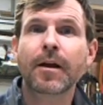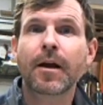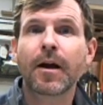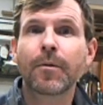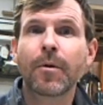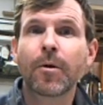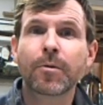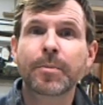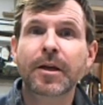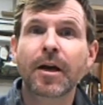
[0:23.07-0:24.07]
what
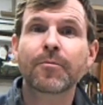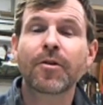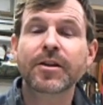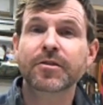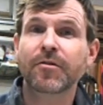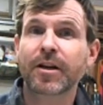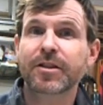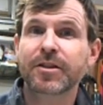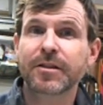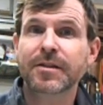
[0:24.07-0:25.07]
would become
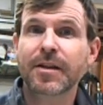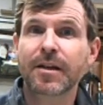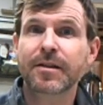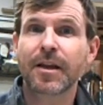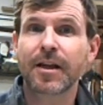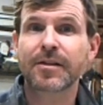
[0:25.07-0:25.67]
Resurrection Sunday.